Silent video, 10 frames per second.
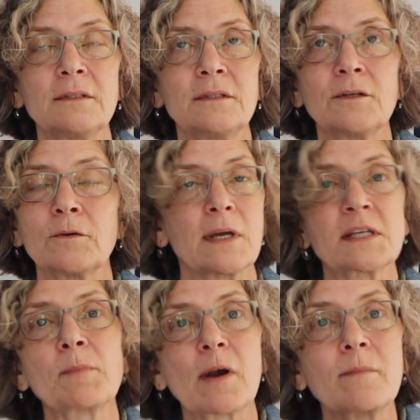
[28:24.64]
you know,
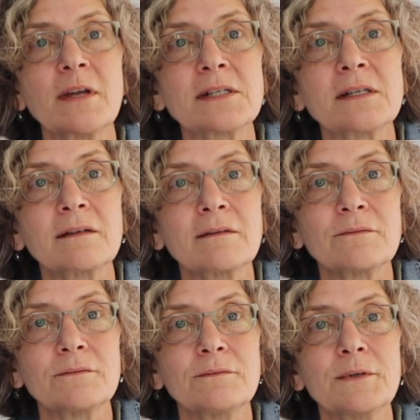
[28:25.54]
experimenting
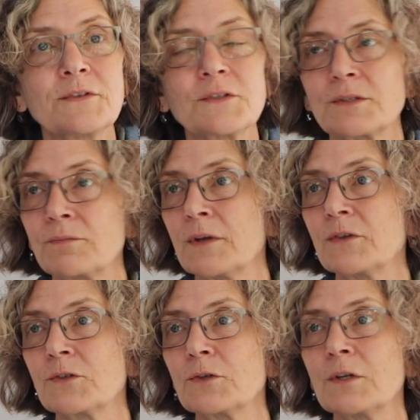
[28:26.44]
with
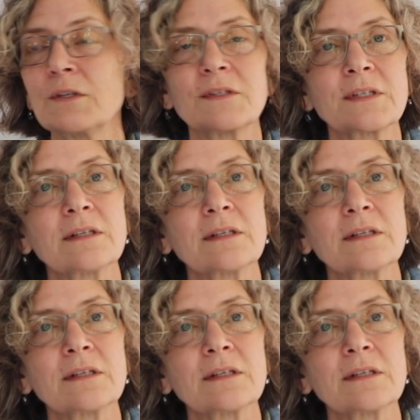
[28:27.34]
students,